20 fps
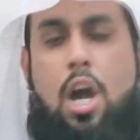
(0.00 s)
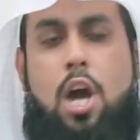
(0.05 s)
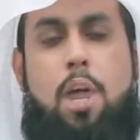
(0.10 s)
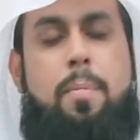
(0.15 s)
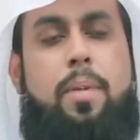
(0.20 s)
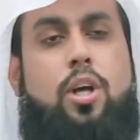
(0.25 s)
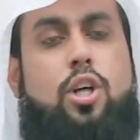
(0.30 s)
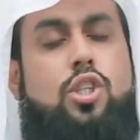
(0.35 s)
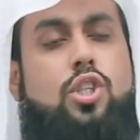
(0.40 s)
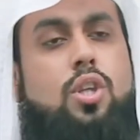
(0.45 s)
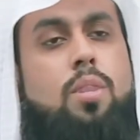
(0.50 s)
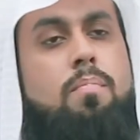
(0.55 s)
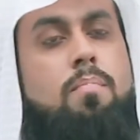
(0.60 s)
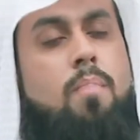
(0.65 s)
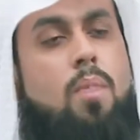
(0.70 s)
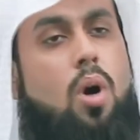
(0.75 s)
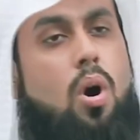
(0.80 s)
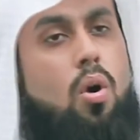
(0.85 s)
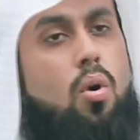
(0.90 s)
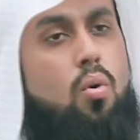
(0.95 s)
Because the
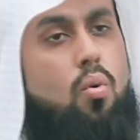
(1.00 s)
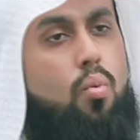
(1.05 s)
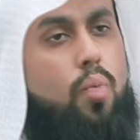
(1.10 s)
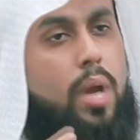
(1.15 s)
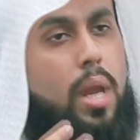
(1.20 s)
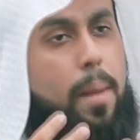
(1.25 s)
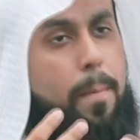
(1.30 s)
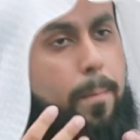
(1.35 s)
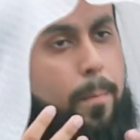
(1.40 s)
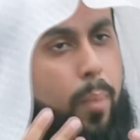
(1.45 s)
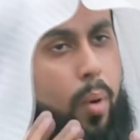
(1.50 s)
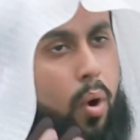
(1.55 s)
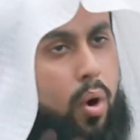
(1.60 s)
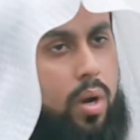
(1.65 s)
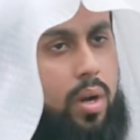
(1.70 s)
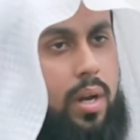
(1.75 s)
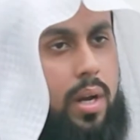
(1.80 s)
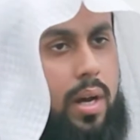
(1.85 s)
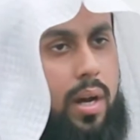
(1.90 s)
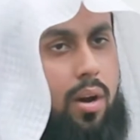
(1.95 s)
more we
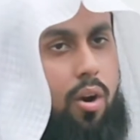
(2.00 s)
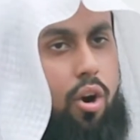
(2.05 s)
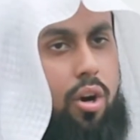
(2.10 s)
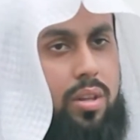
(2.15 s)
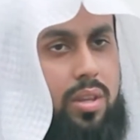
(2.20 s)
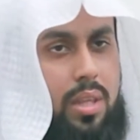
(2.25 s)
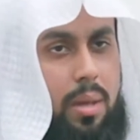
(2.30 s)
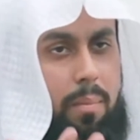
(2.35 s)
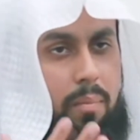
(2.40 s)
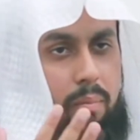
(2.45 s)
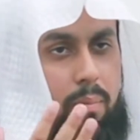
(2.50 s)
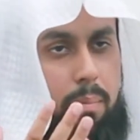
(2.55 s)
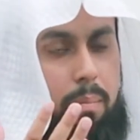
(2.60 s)
ponder on the